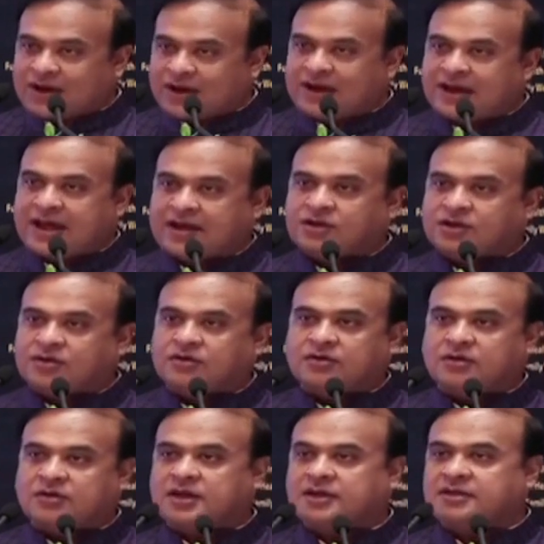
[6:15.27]

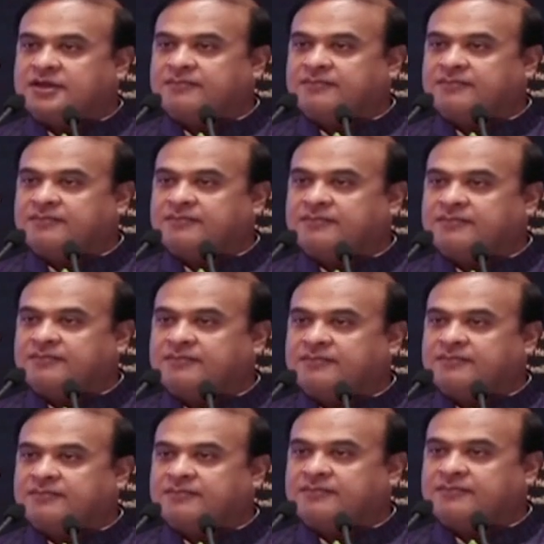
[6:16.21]
enthusiasm,
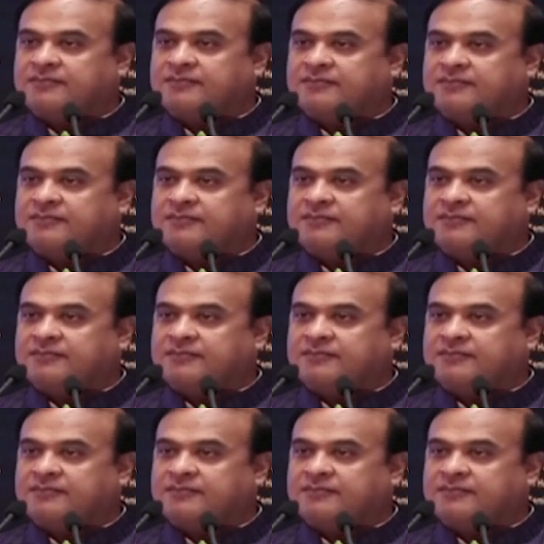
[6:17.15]
and